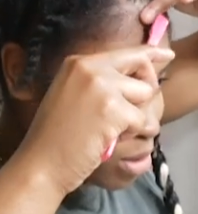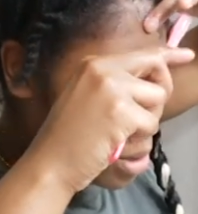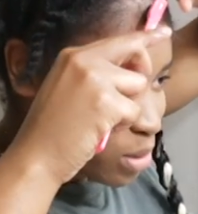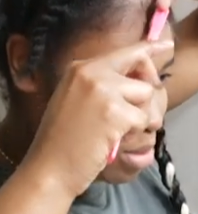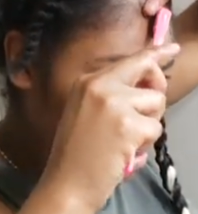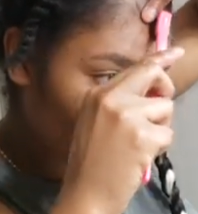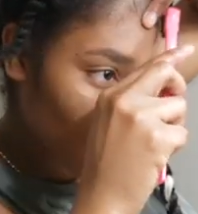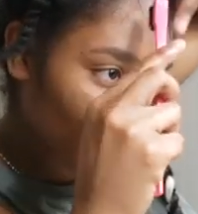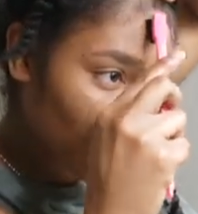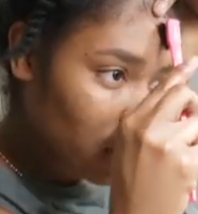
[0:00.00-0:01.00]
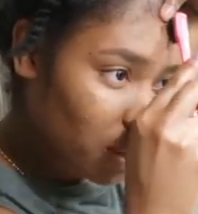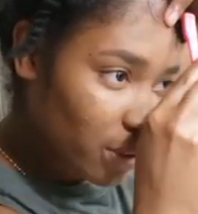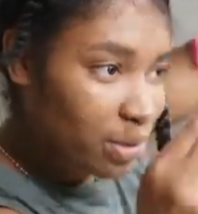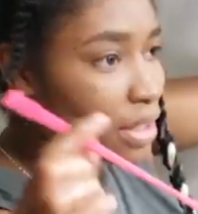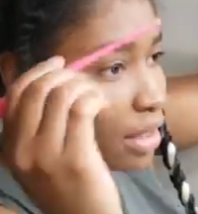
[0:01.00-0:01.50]
how my edges are
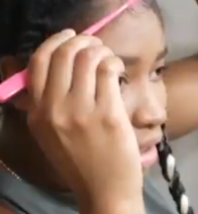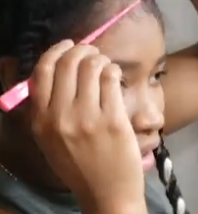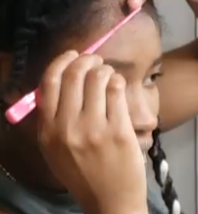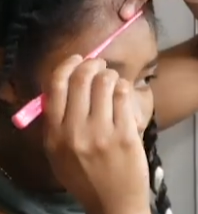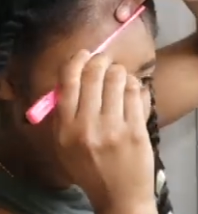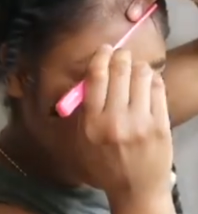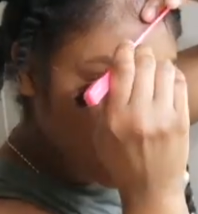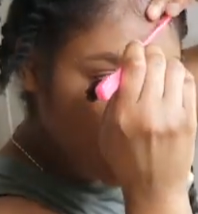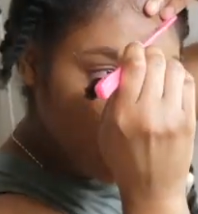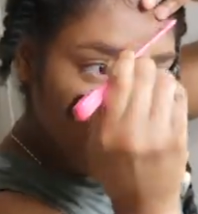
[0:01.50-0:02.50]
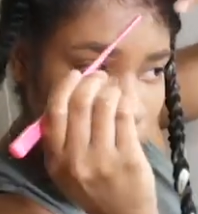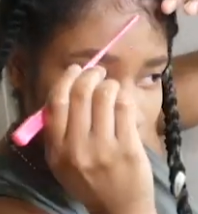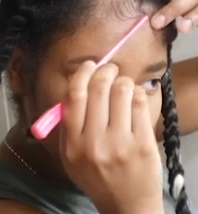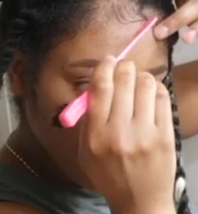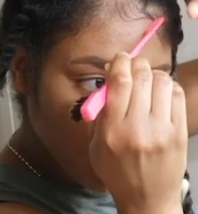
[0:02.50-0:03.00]
gonna look.
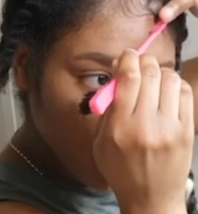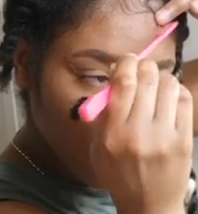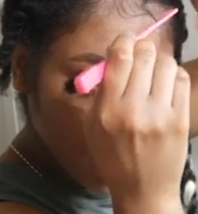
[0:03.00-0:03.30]
And